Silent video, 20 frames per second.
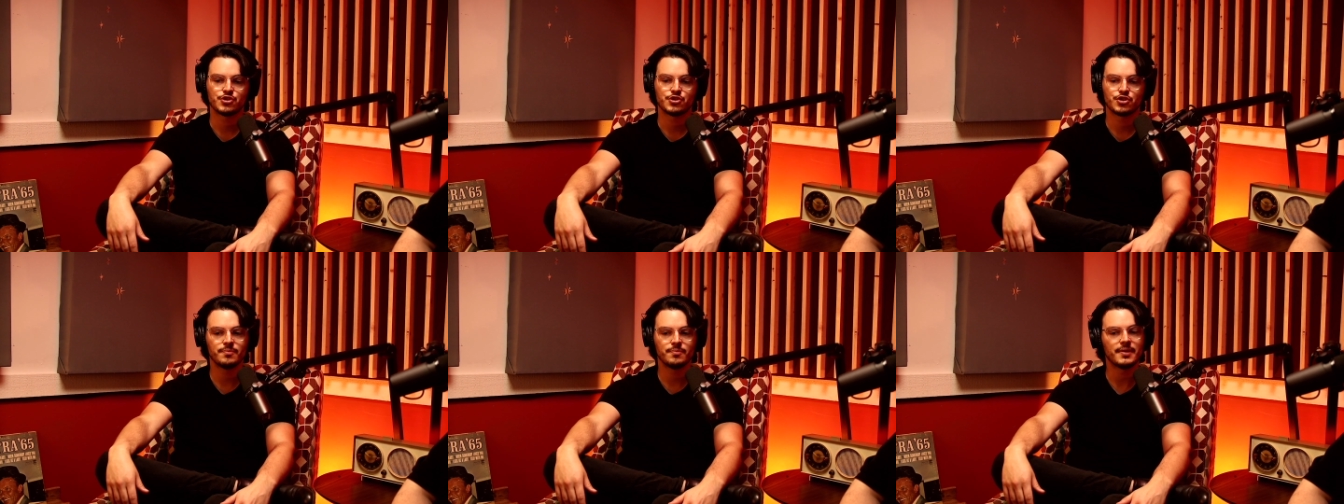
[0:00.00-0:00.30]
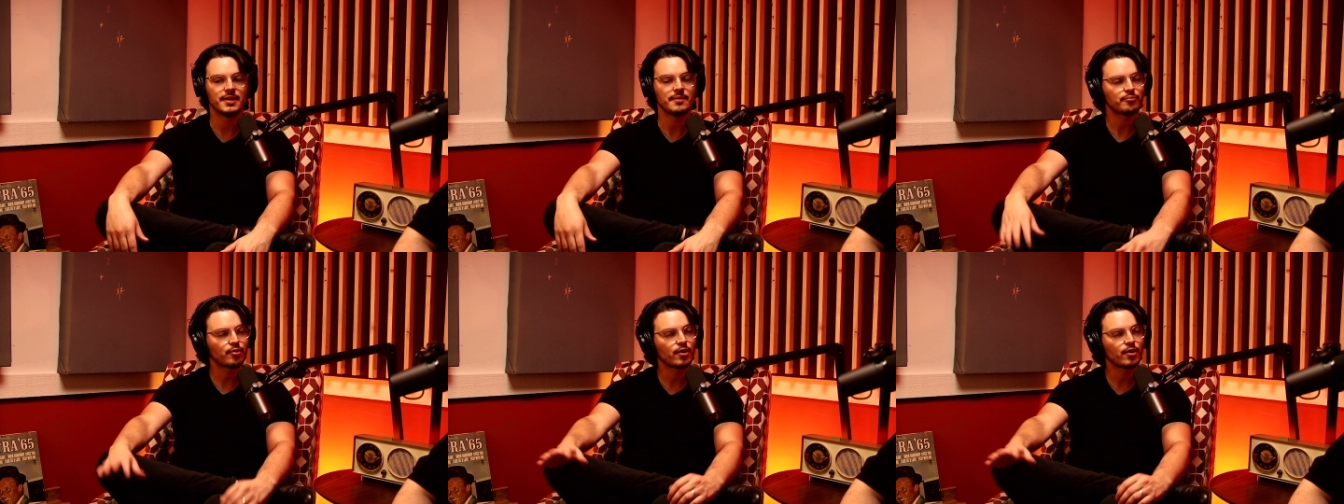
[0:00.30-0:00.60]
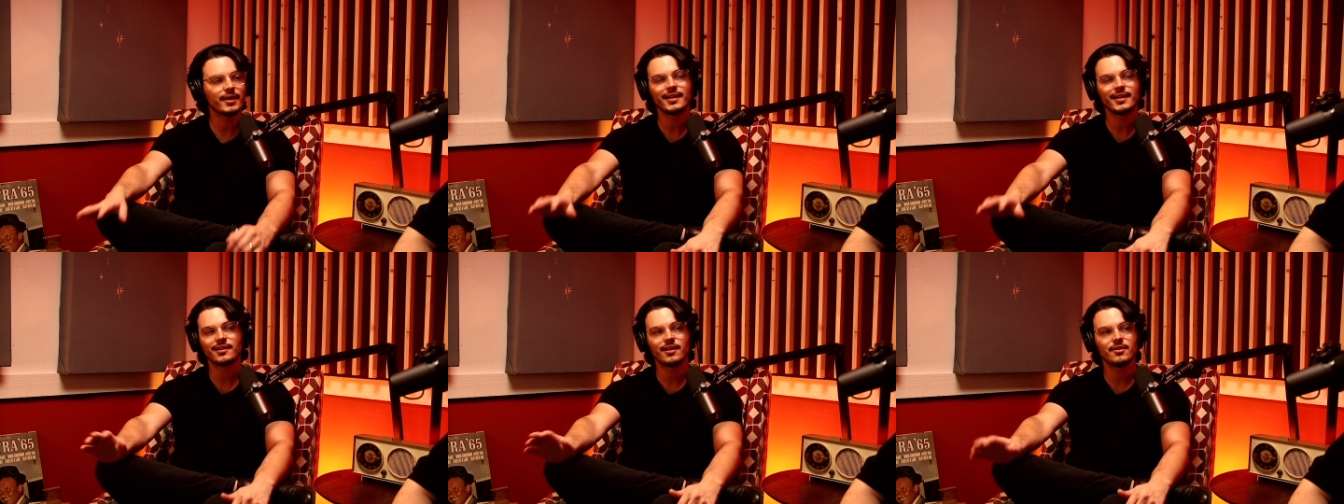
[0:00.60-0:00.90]
Should be
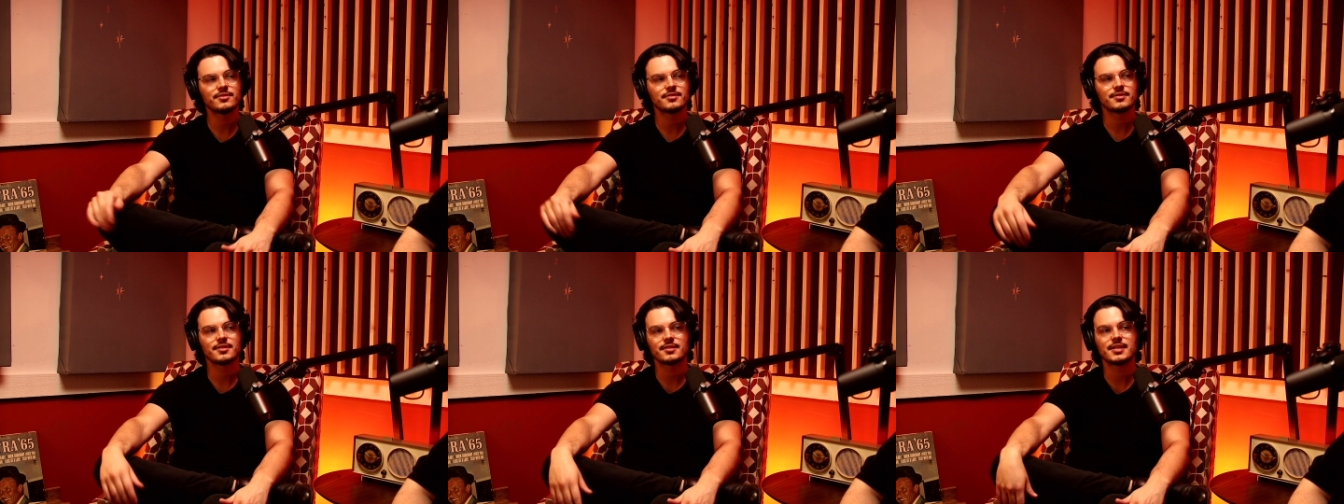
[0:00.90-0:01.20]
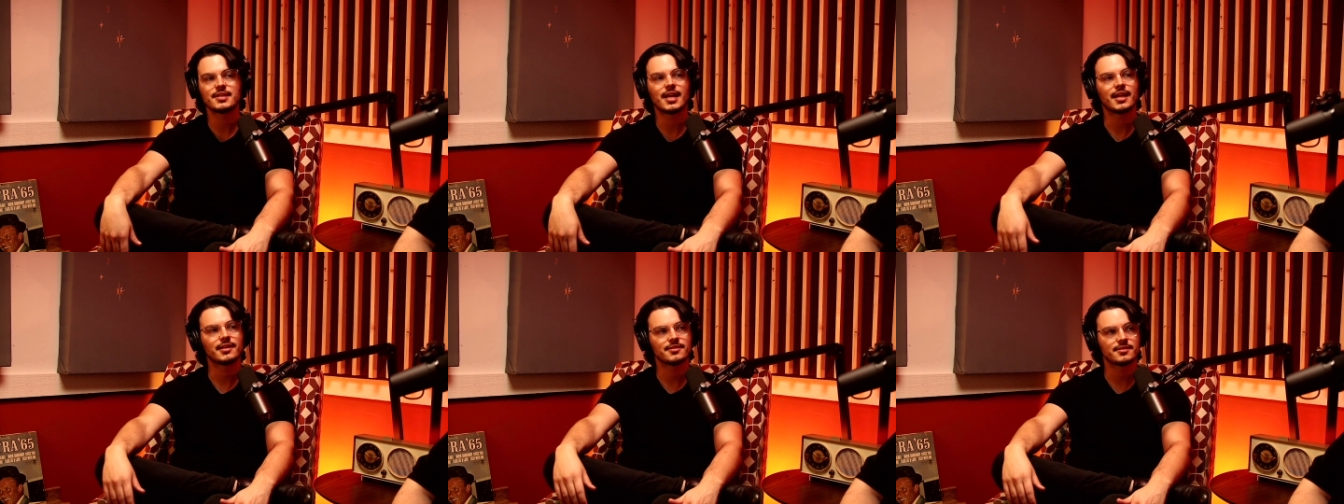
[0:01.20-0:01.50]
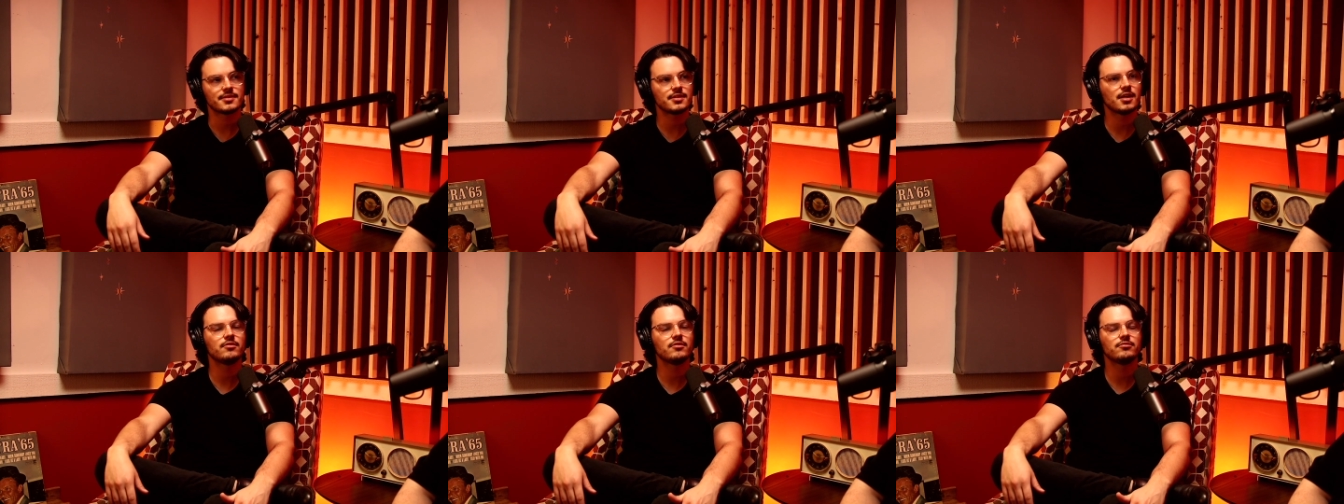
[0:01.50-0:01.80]
pretty close to set in
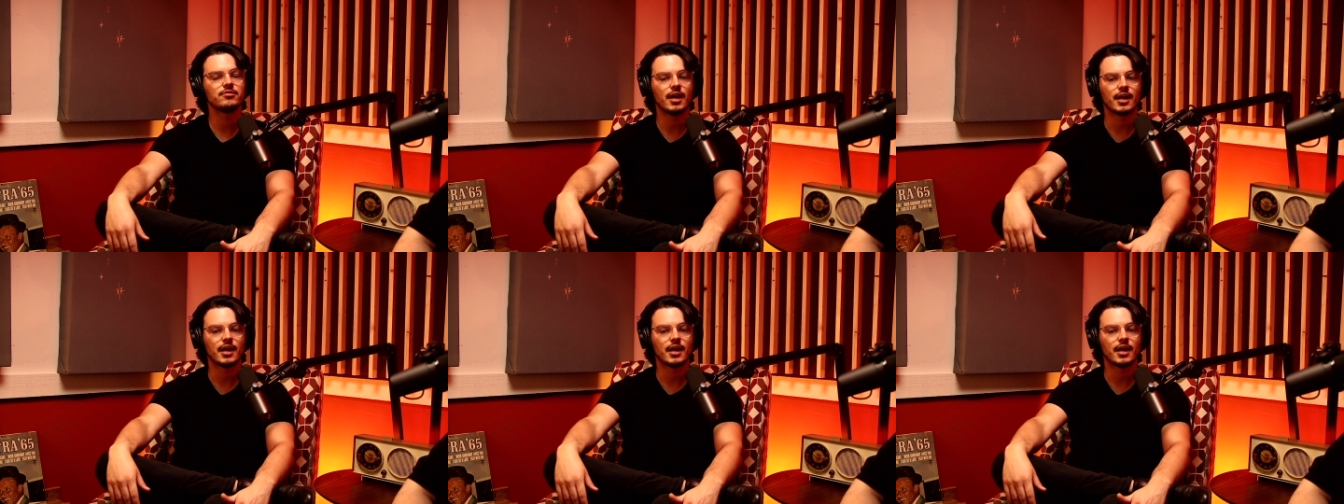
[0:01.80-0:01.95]
stone,